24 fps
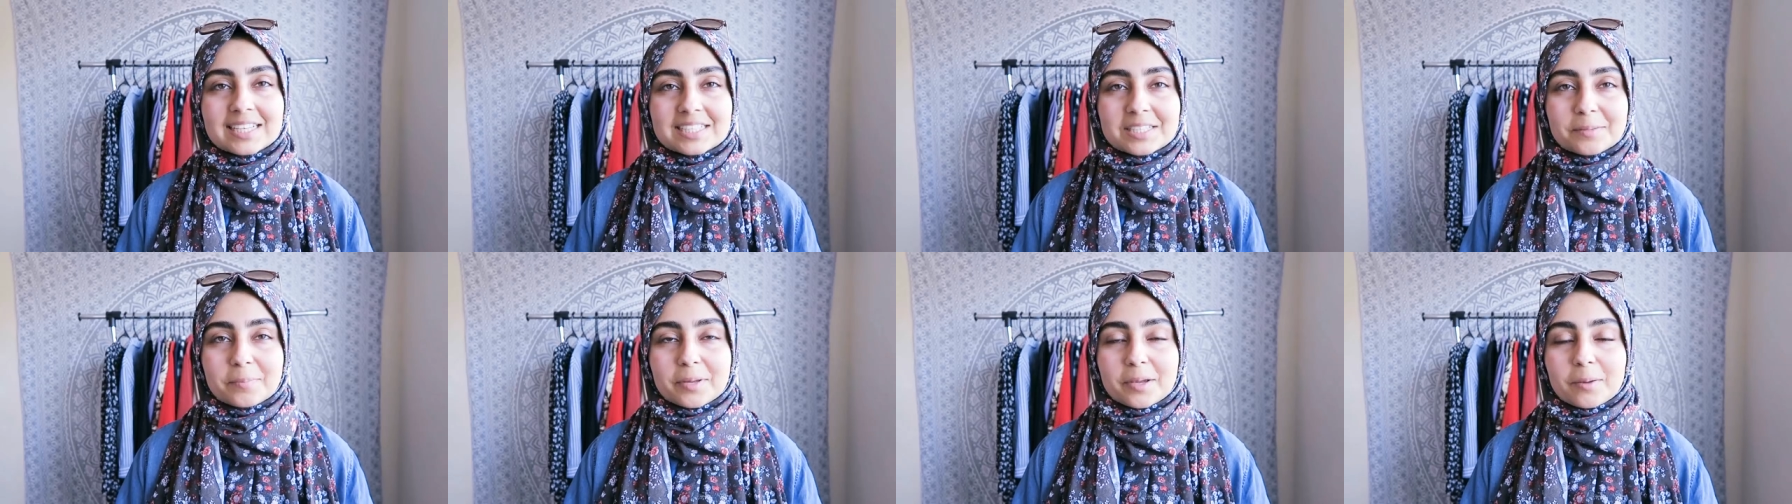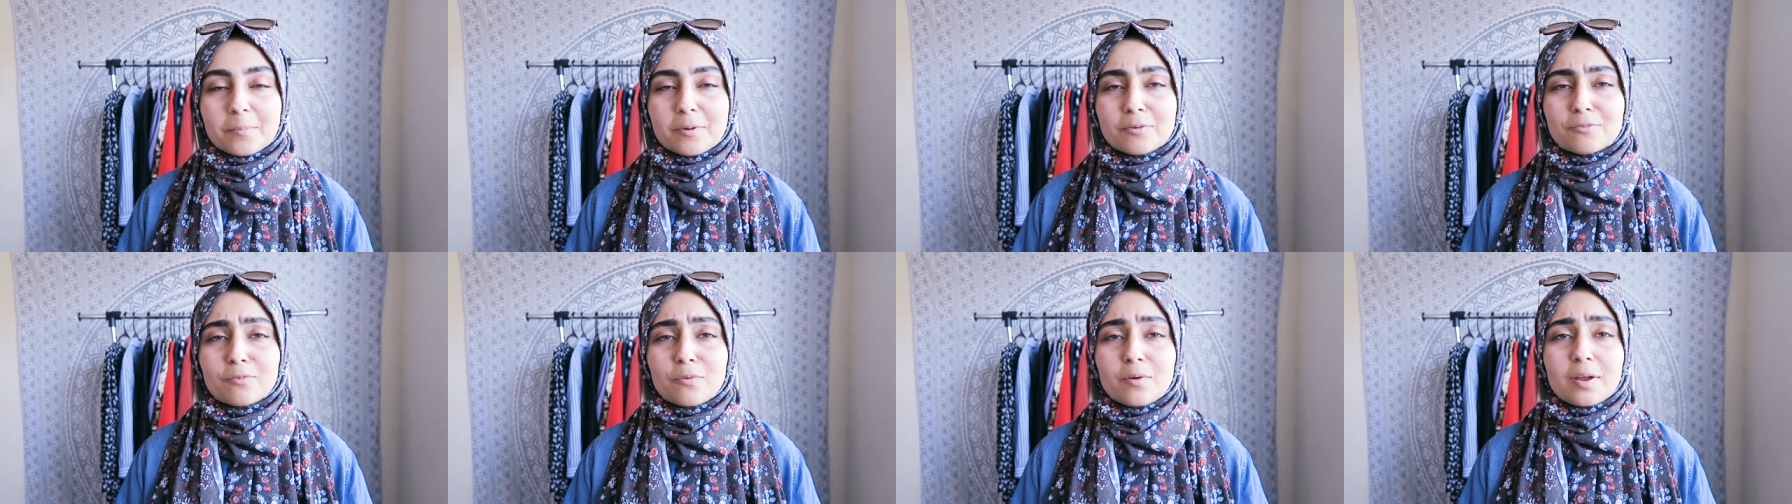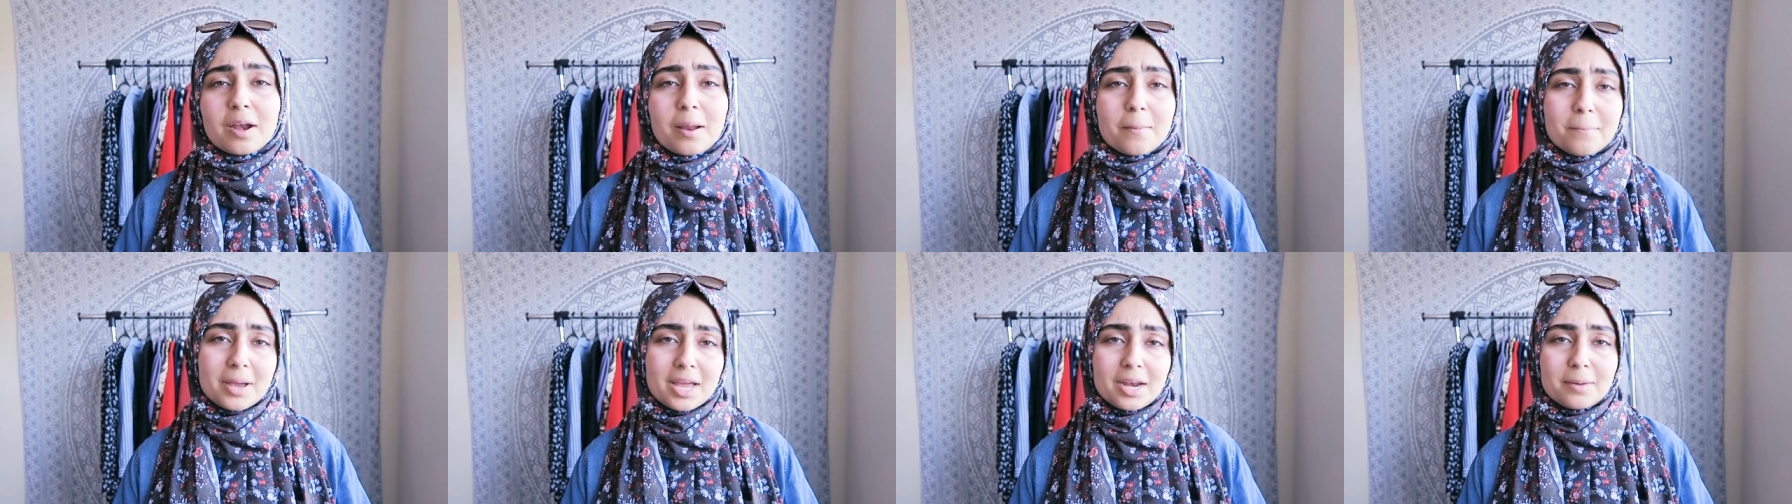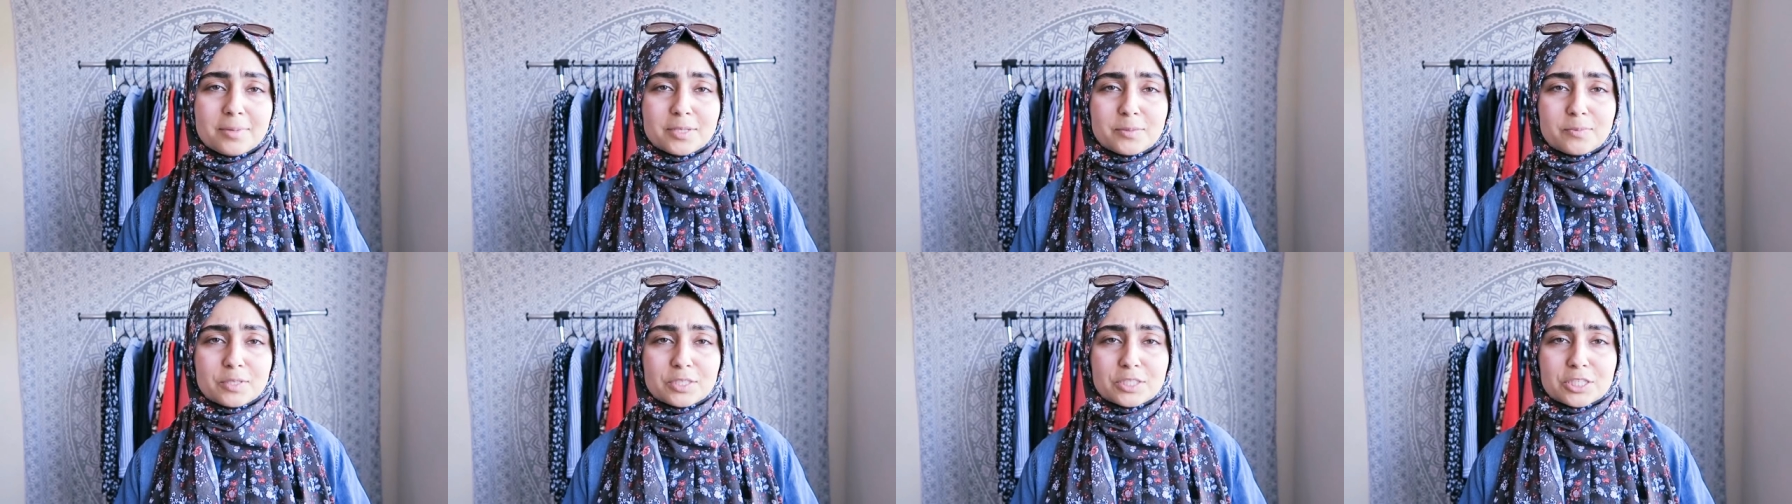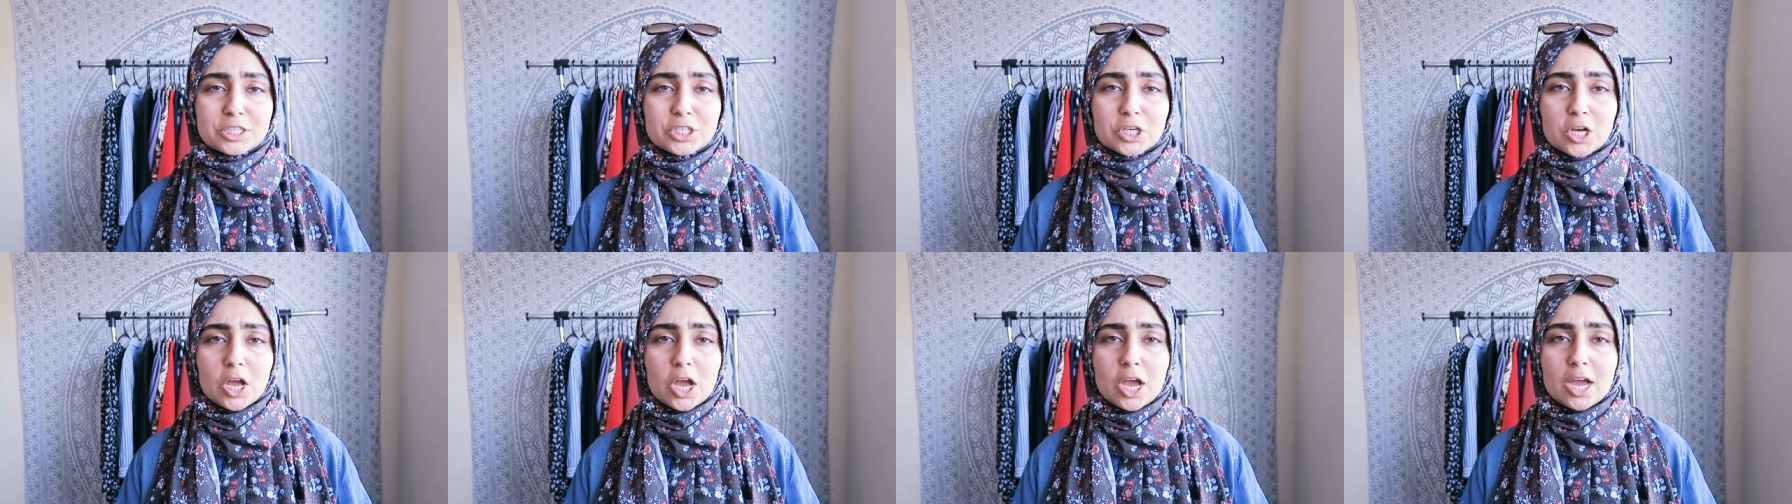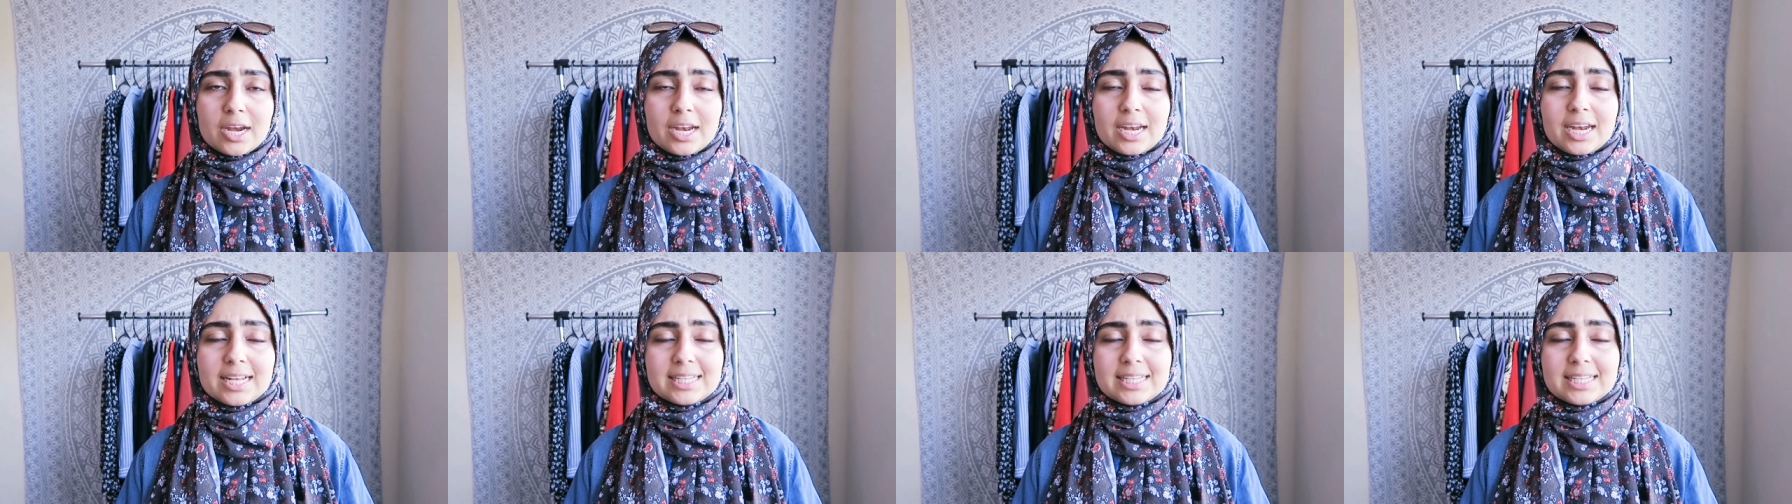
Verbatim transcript: Asalamualaikum everyone, my name is Miska Jahan,